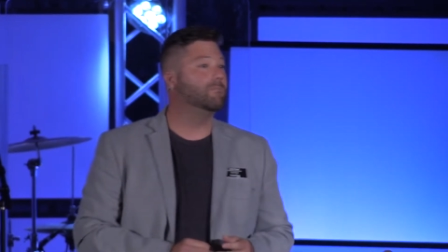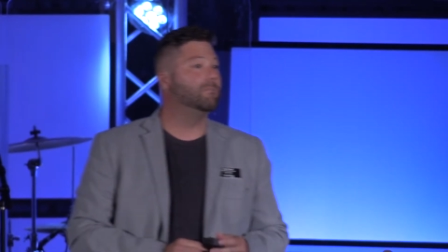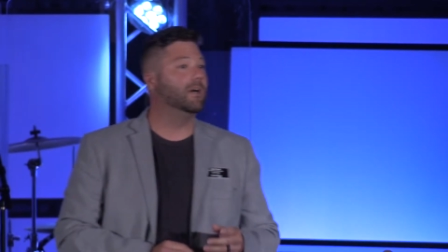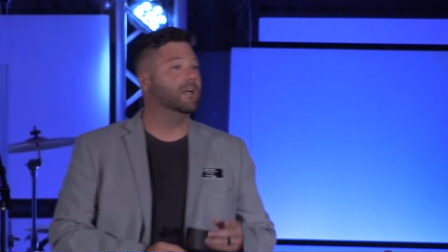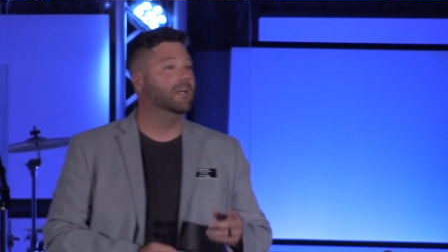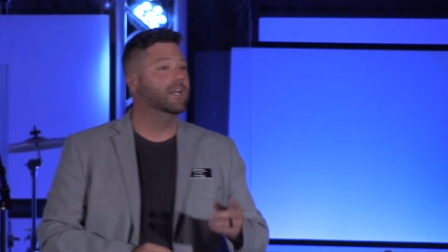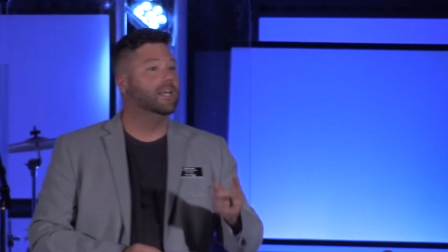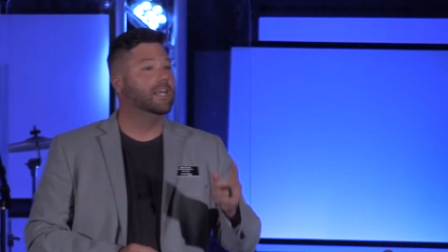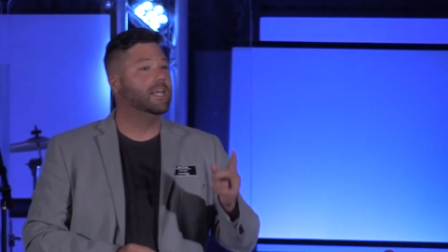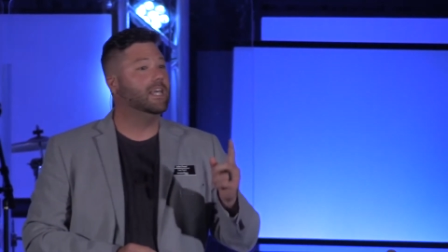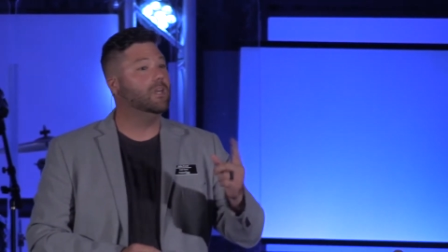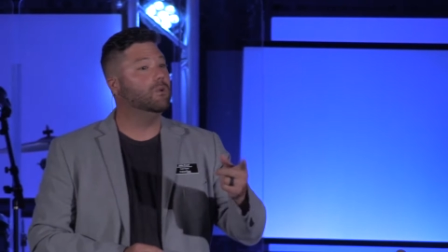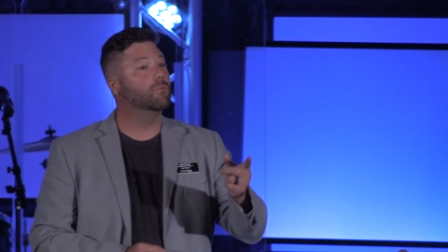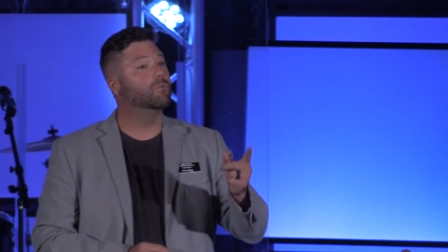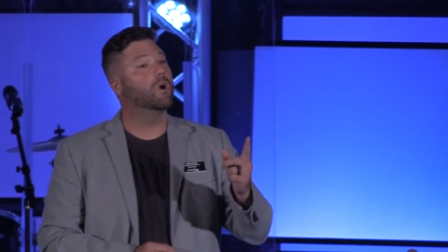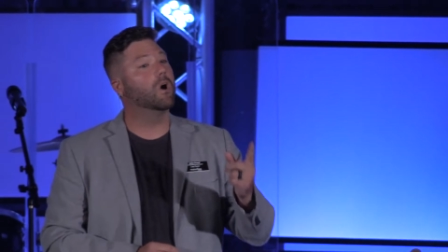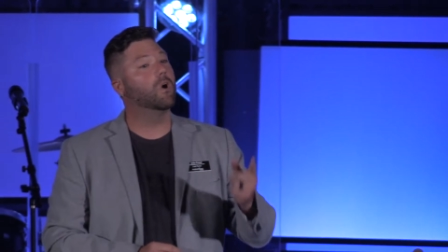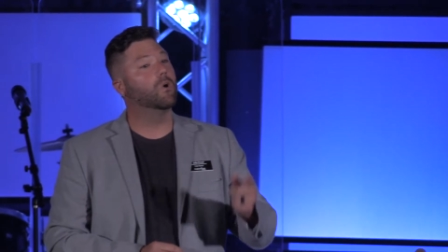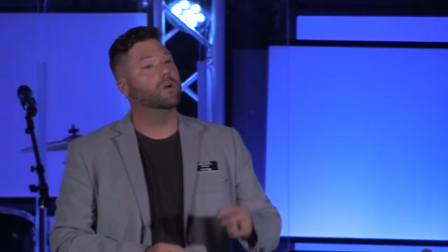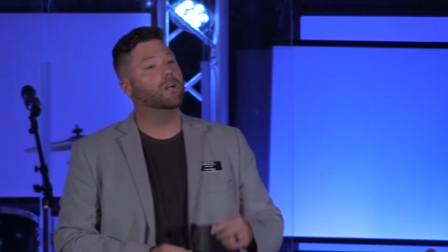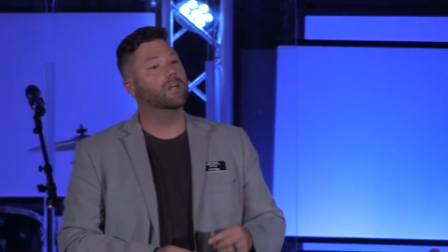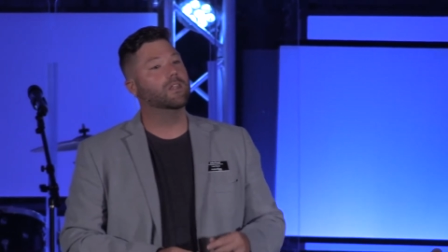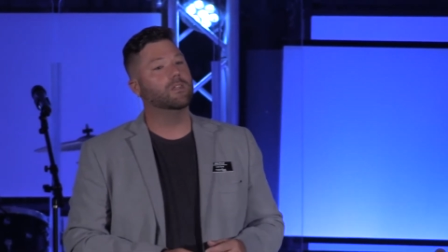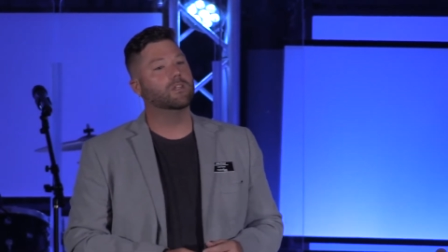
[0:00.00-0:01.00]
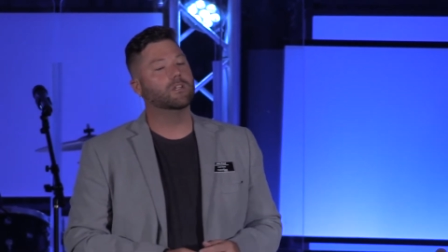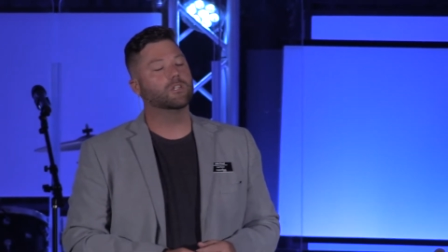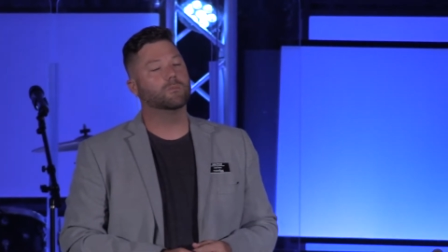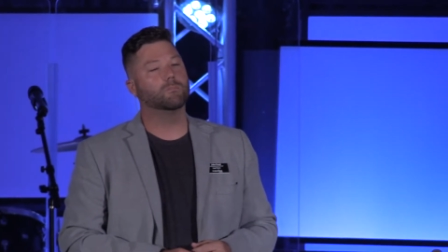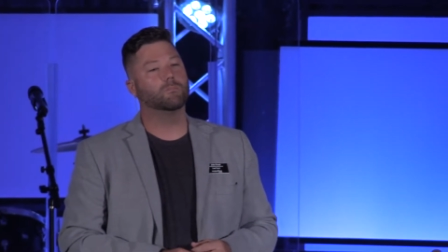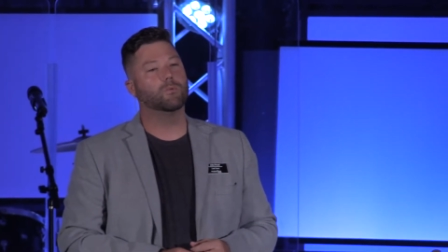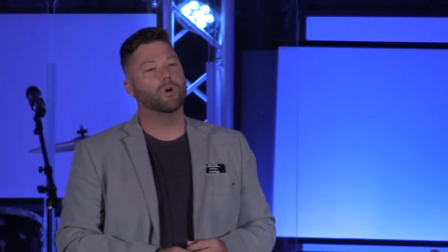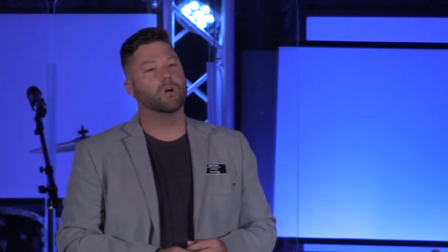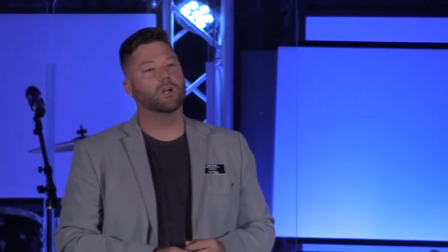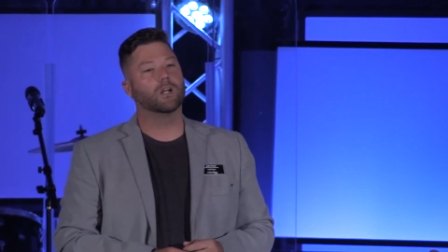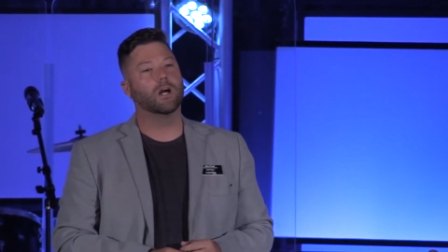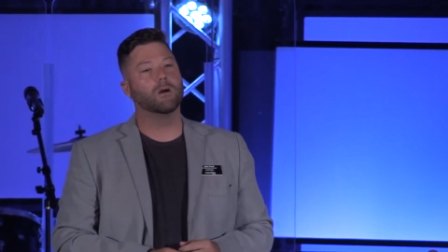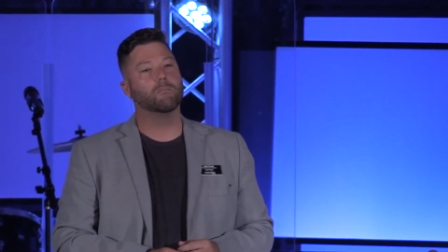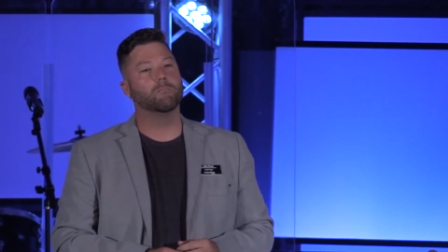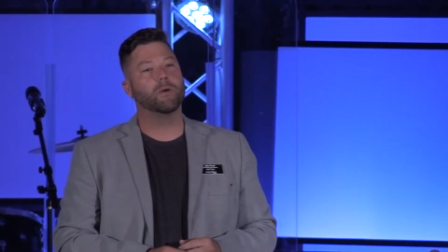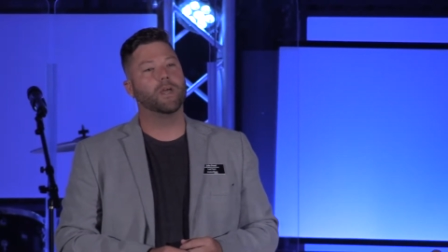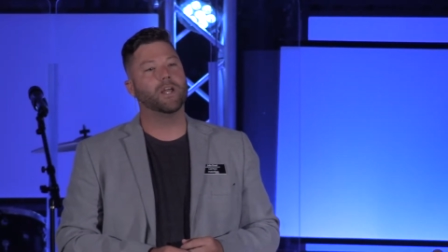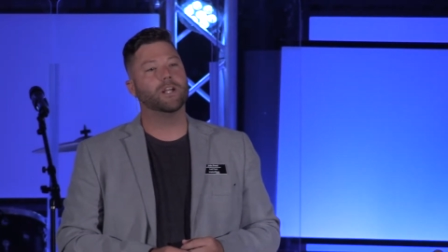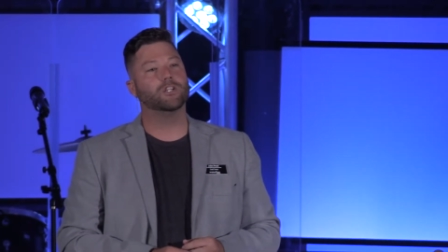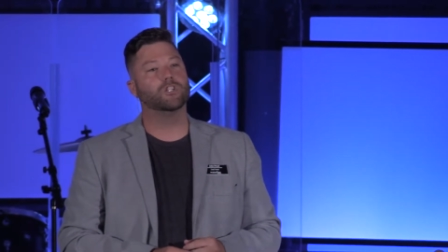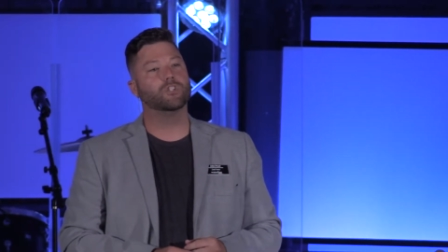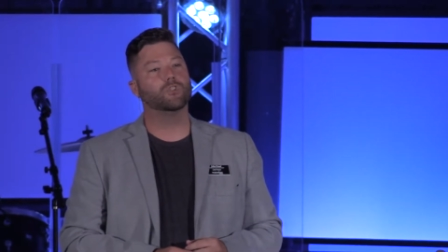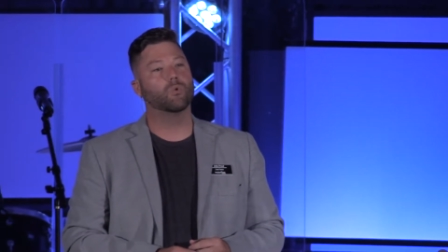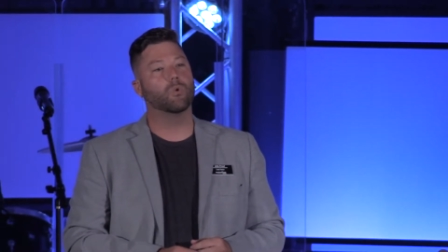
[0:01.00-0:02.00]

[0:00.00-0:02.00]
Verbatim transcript: But he wrote in this book on page